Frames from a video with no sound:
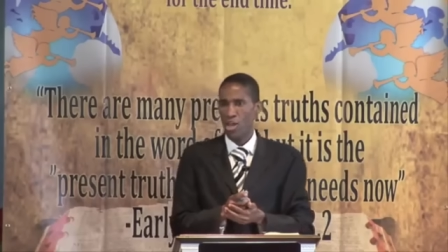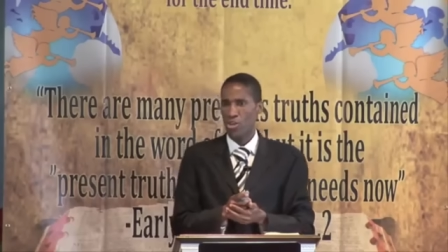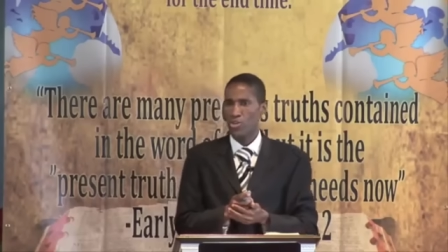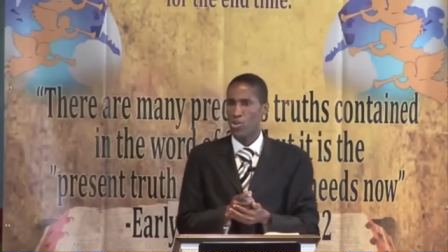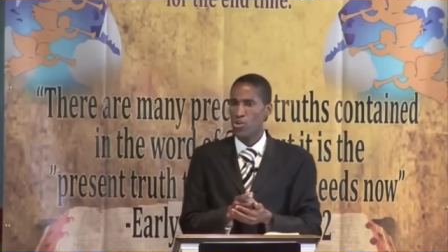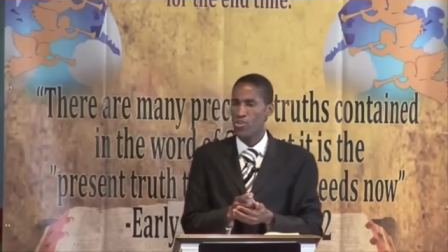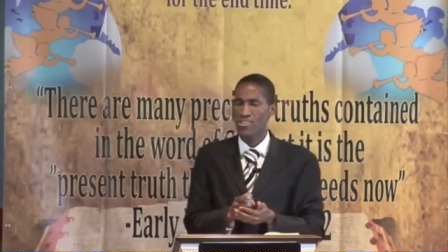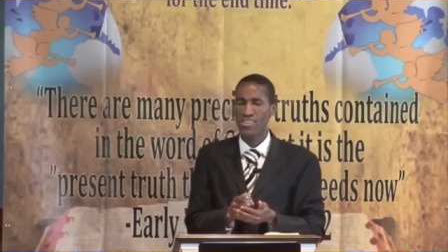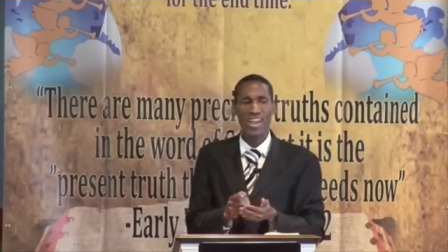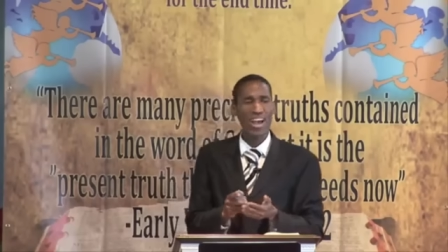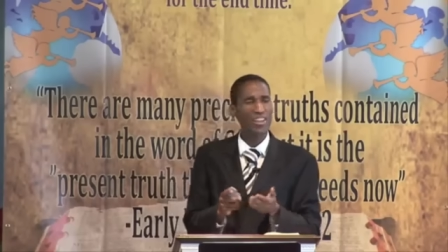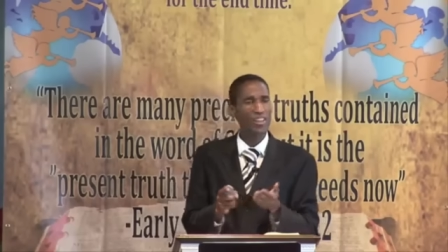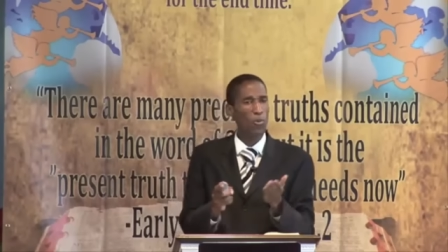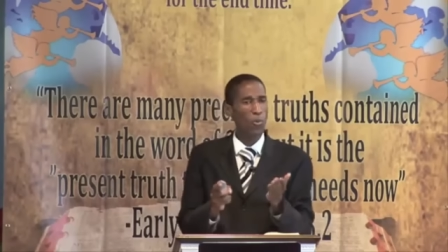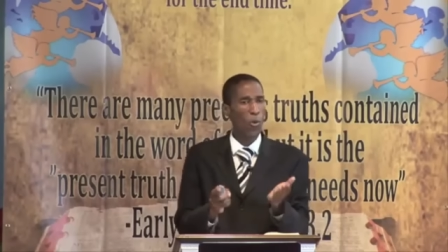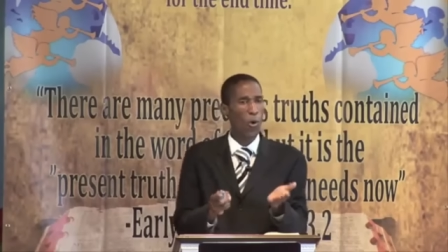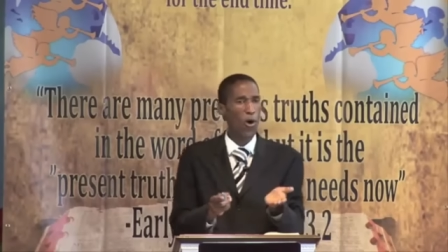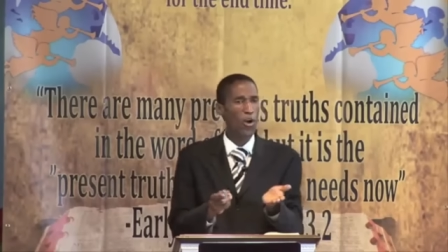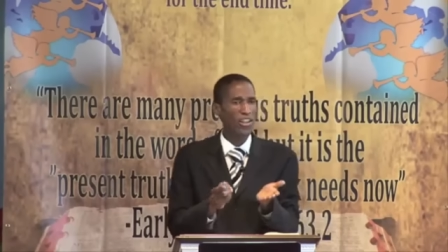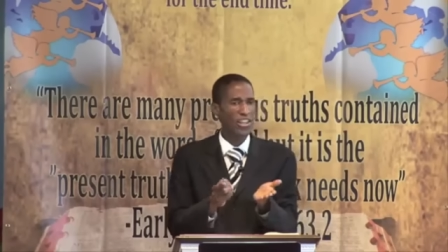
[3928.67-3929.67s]
Do you see how the
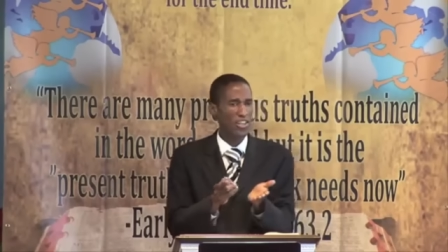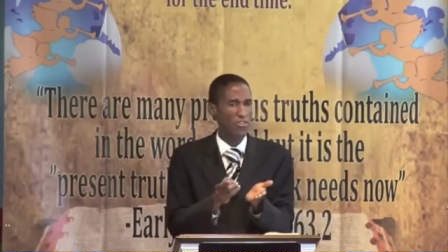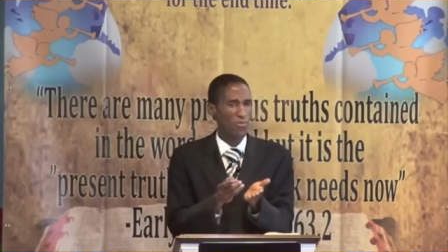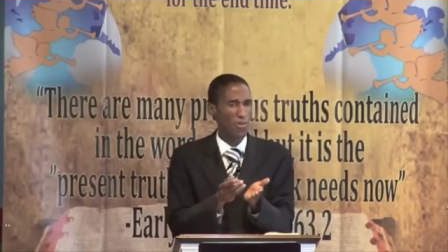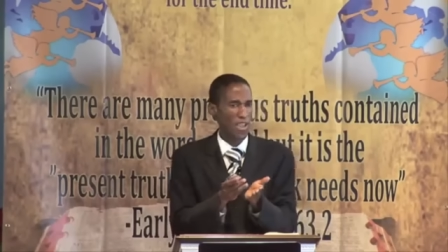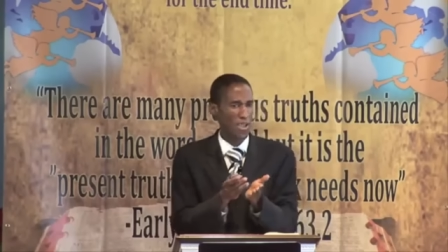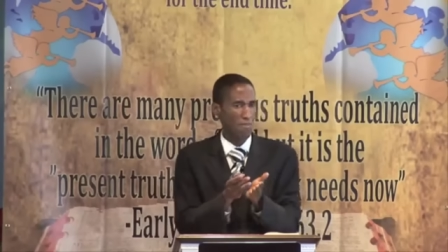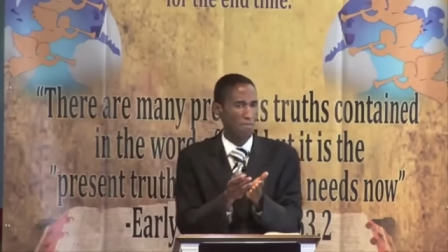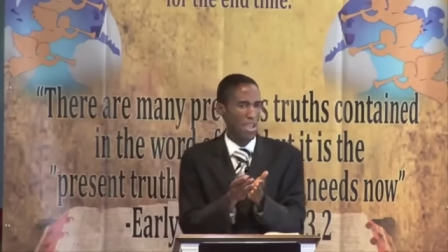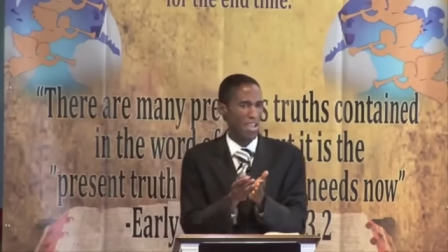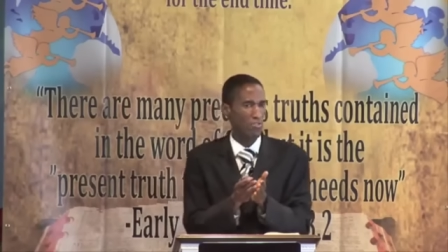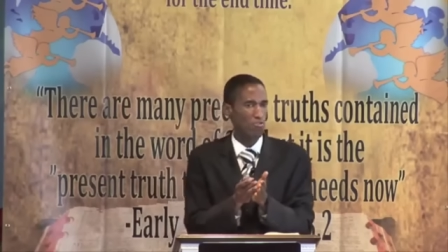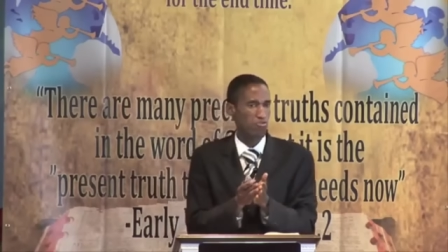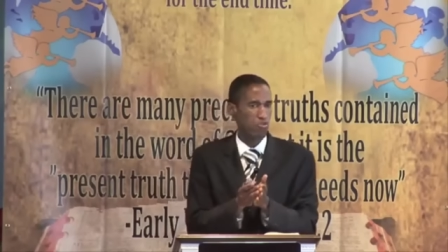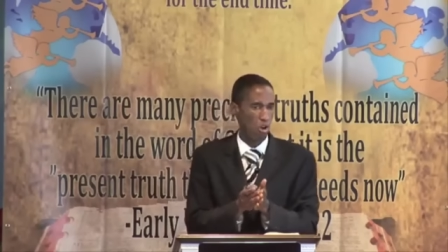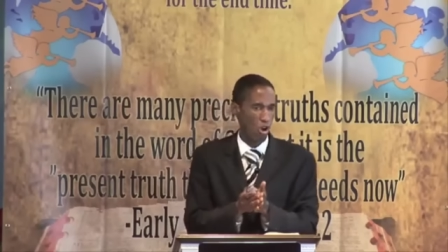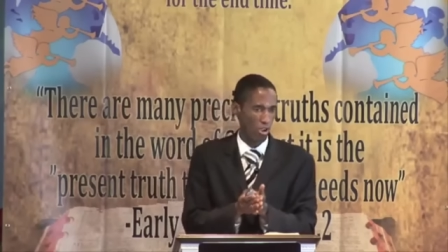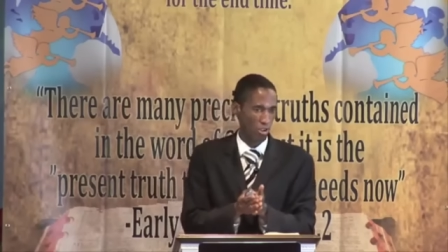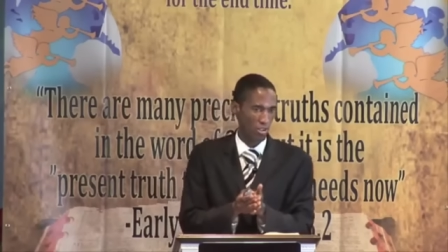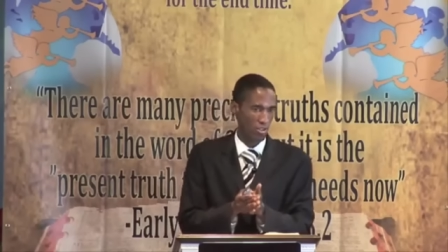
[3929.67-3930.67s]
world is being made
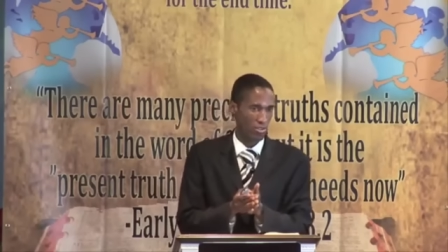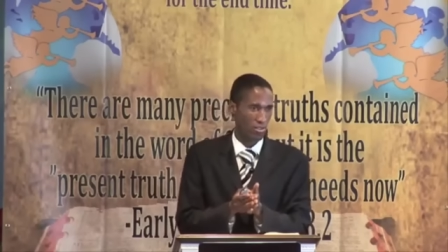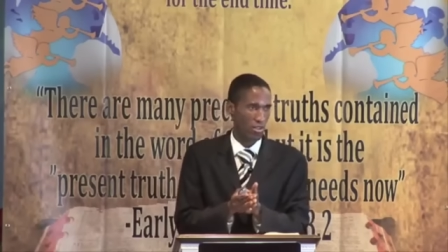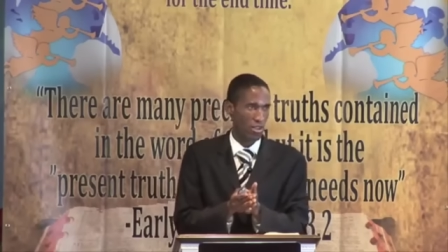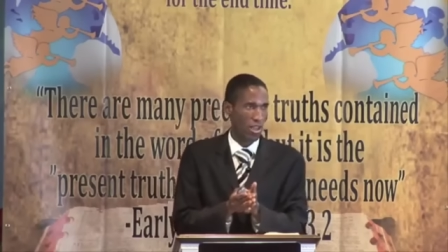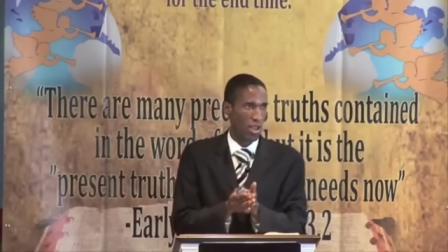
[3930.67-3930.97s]
drunk?